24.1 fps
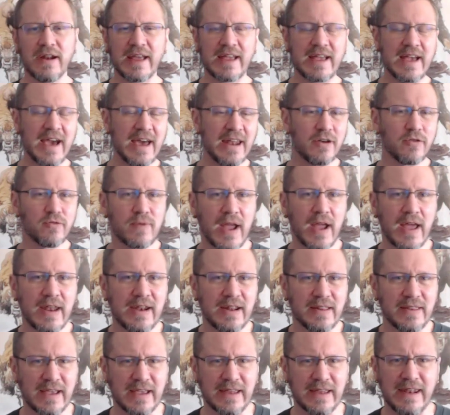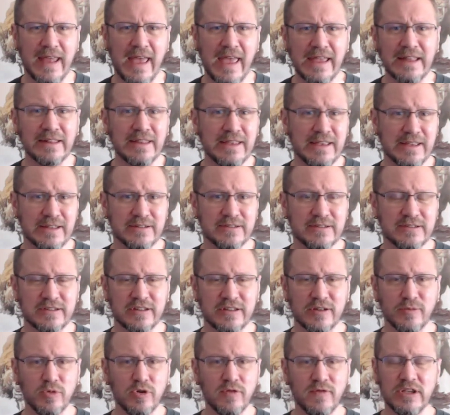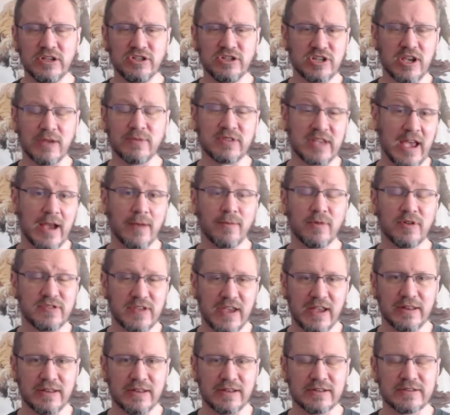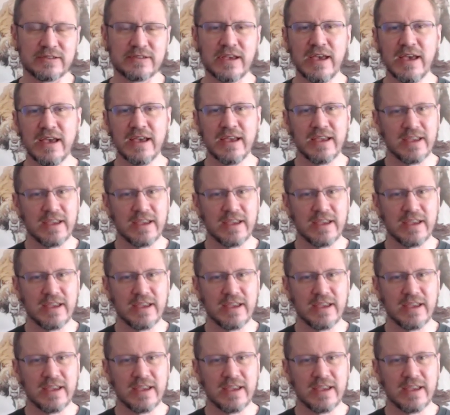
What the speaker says: and I kind of ran it like an Aliens, the movie James Cameron's Aliens